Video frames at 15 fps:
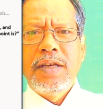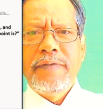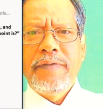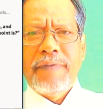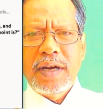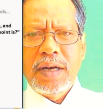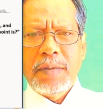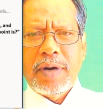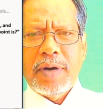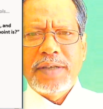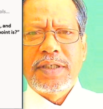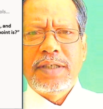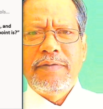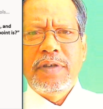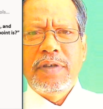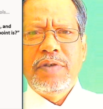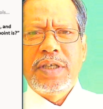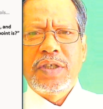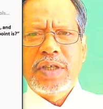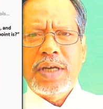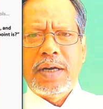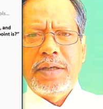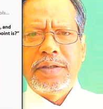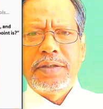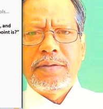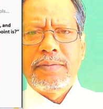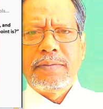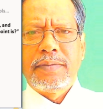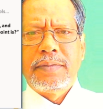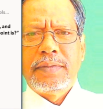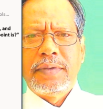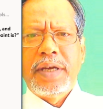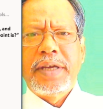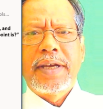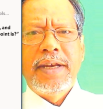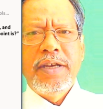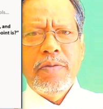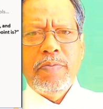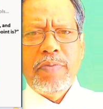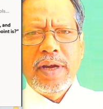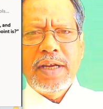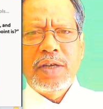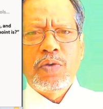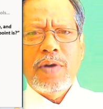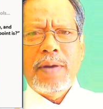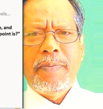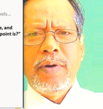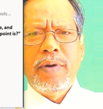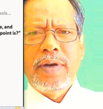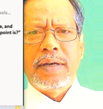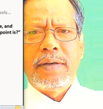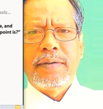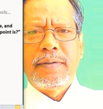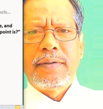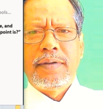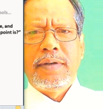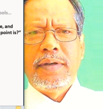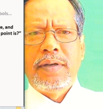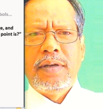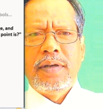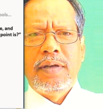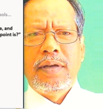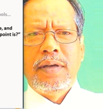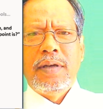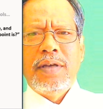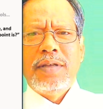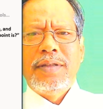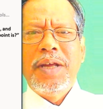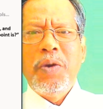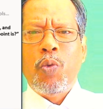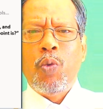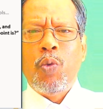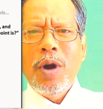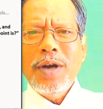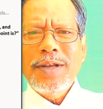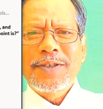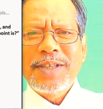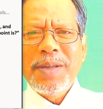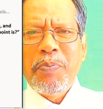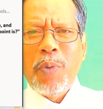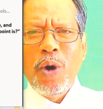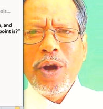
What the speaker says: Can you find a positive unit charge? Can you bring it to a point? Then what's the